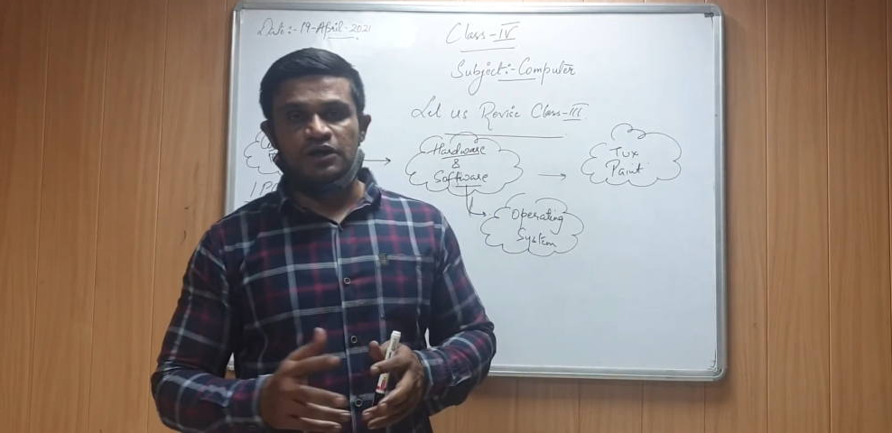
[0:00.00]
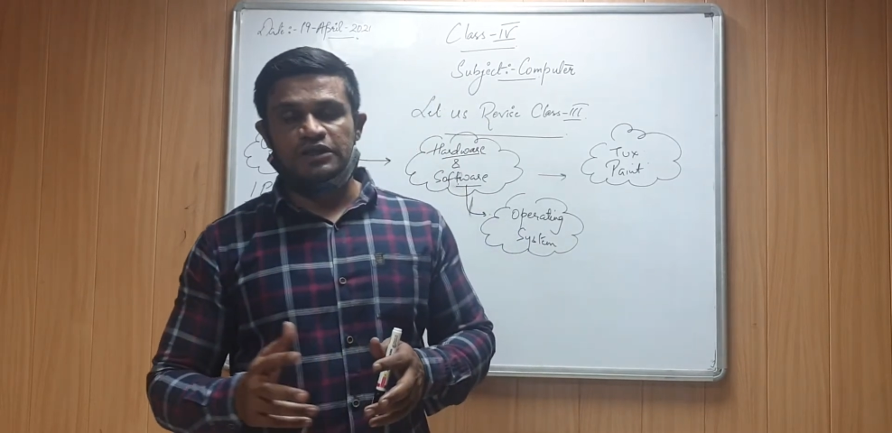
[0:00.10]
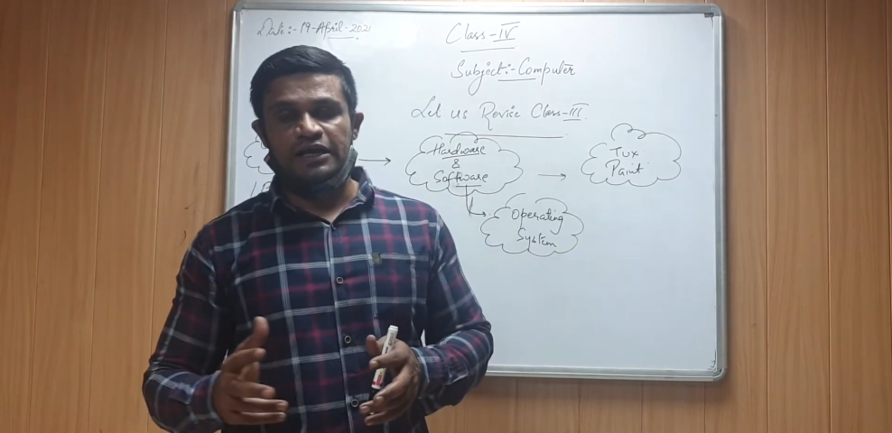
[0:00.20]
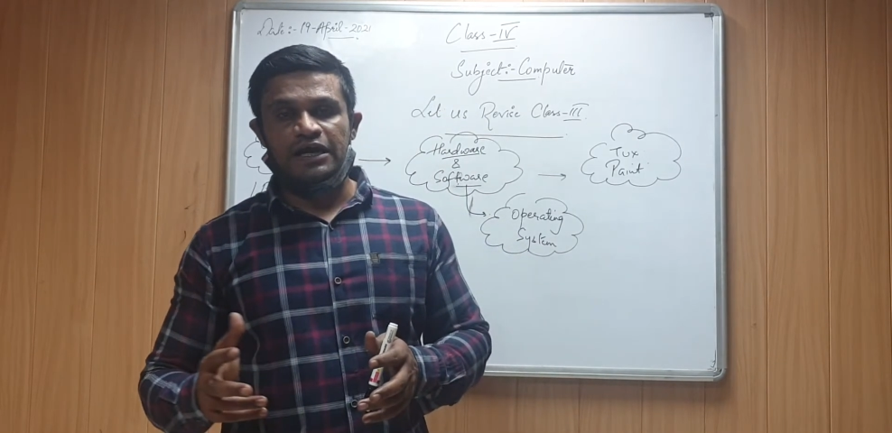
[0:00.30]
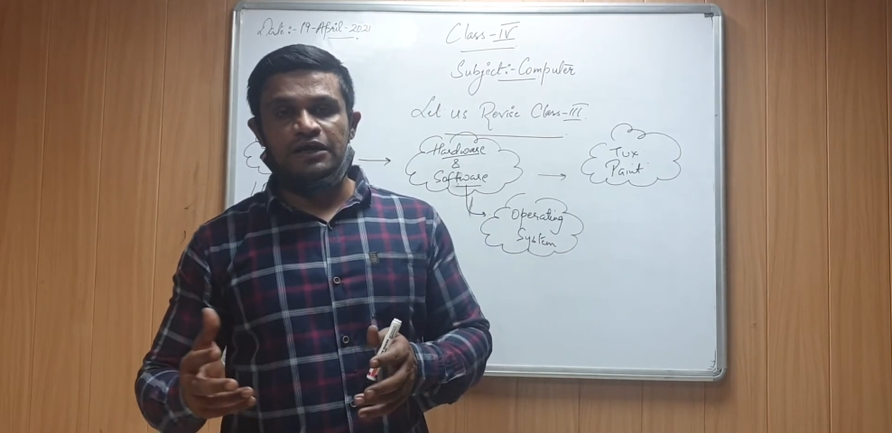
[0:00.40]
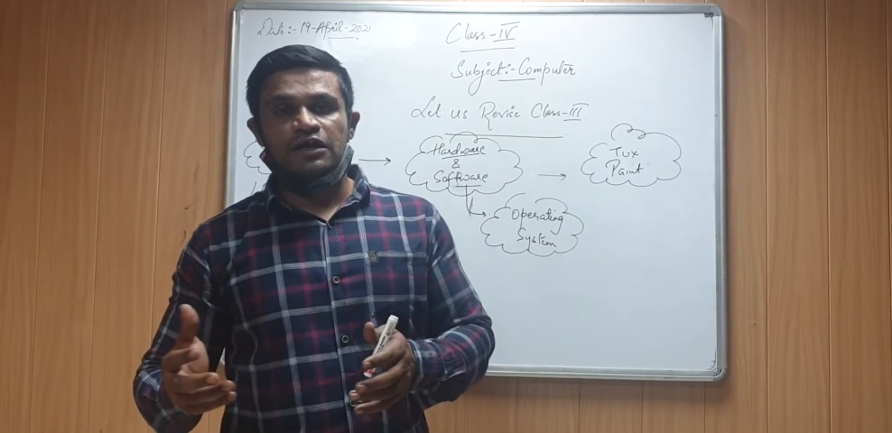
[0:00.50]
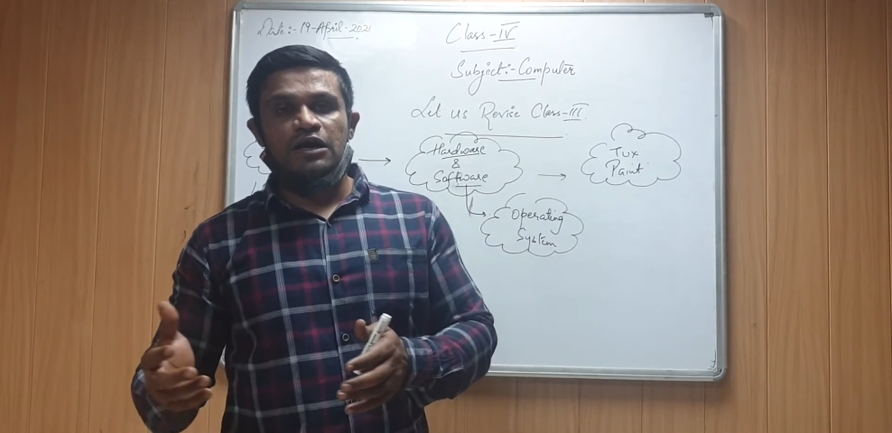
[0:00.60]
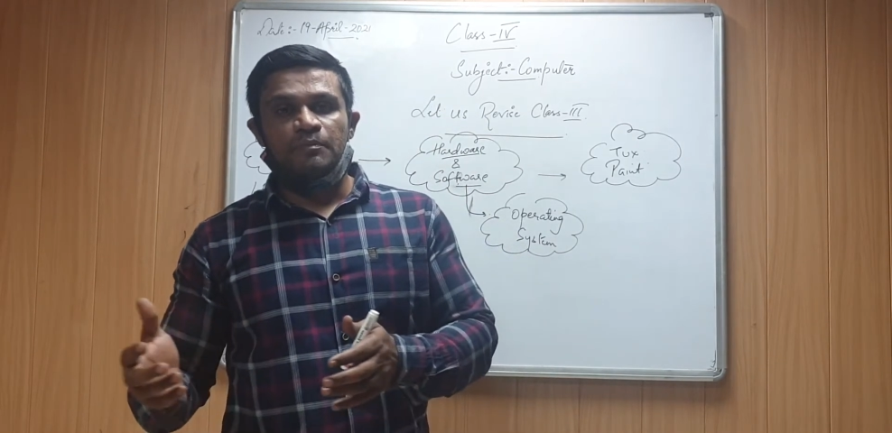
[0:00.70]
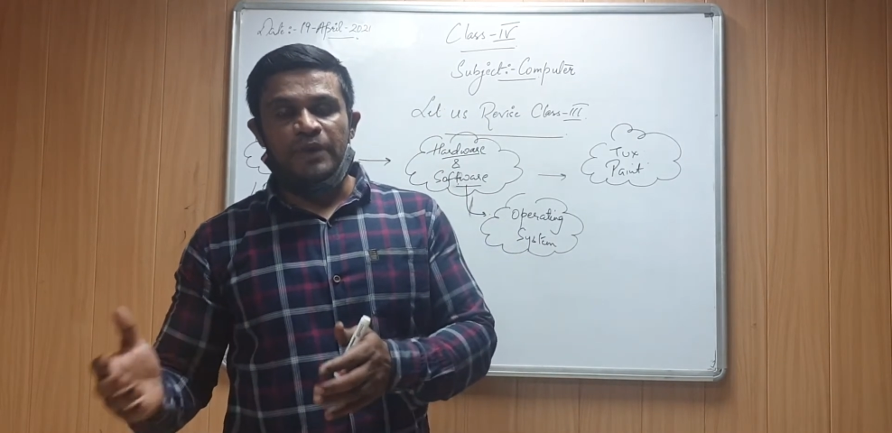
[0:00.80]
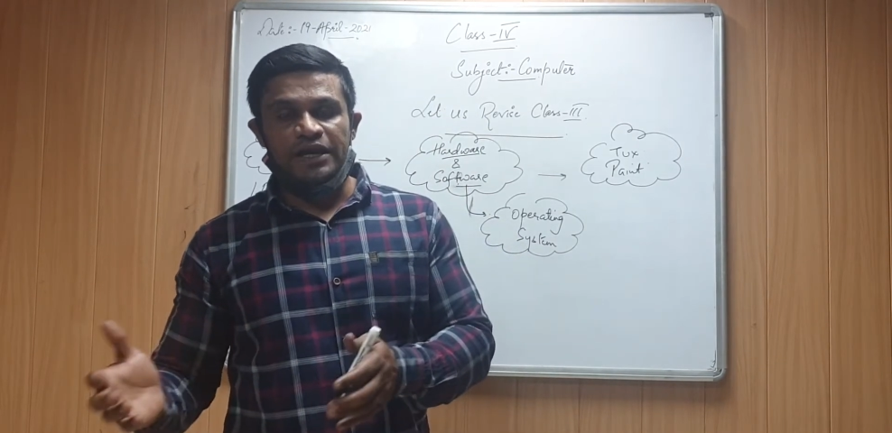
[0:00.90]
there are
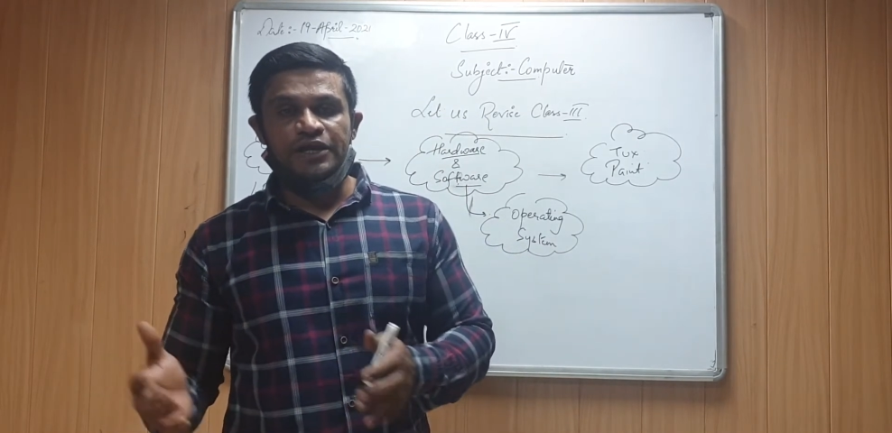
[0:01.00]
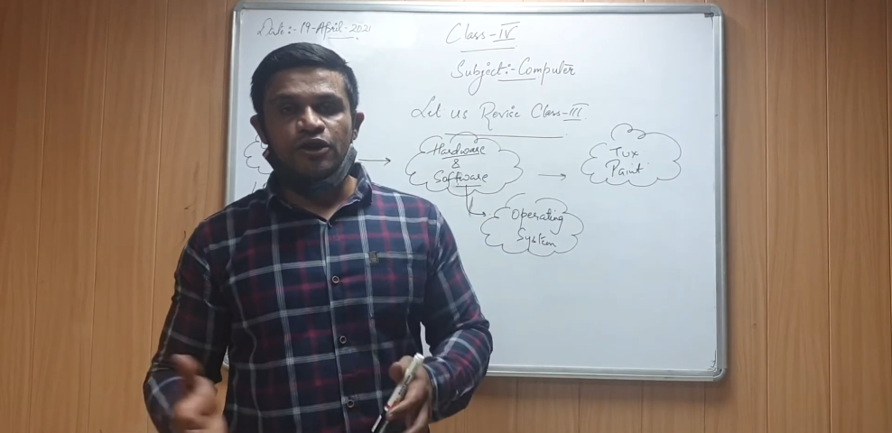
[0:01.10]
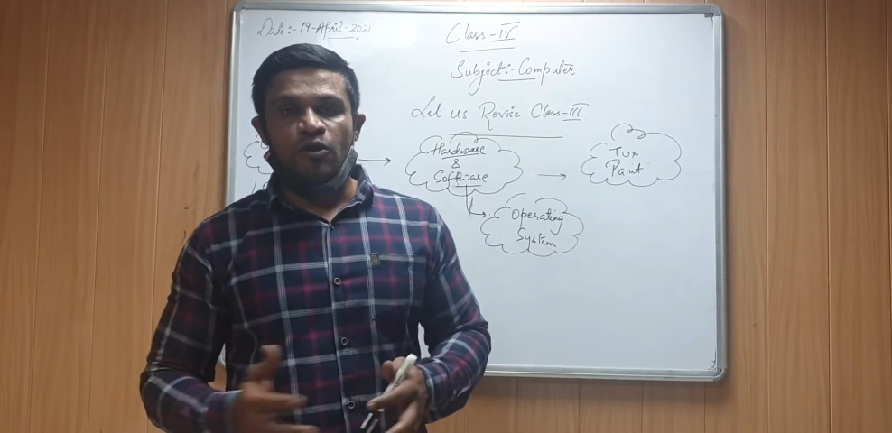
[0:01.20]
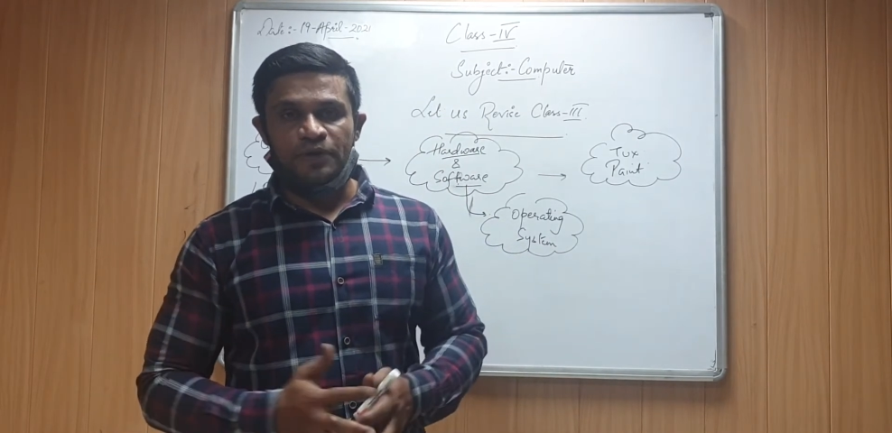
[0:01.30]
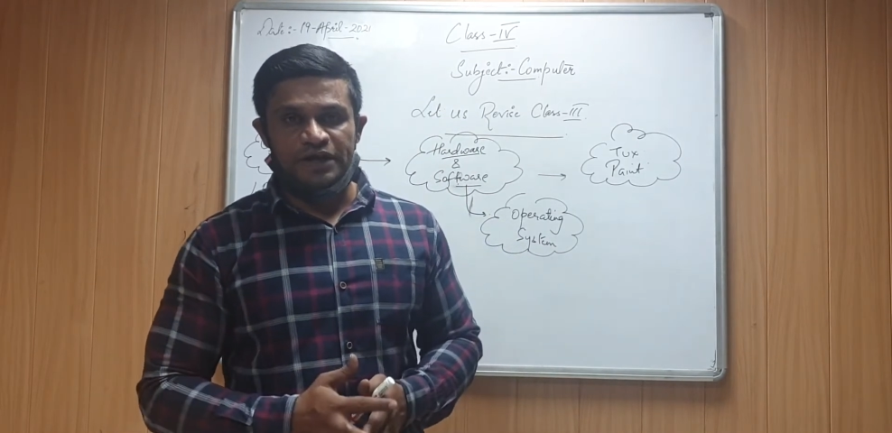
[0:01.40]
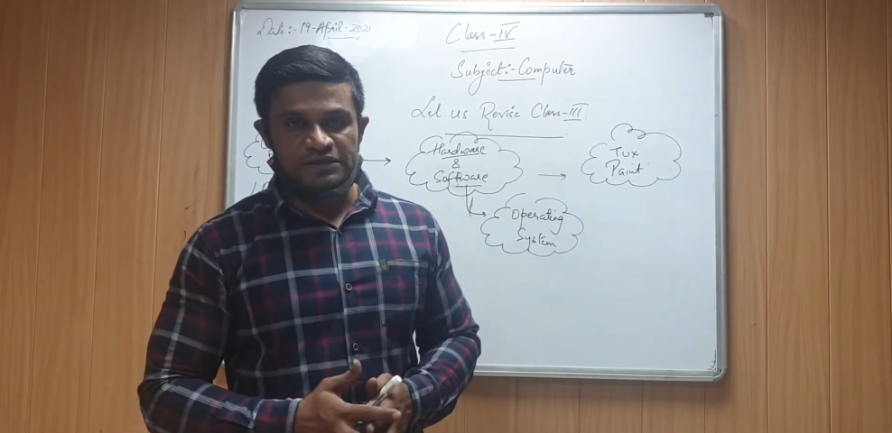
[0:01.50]
many operating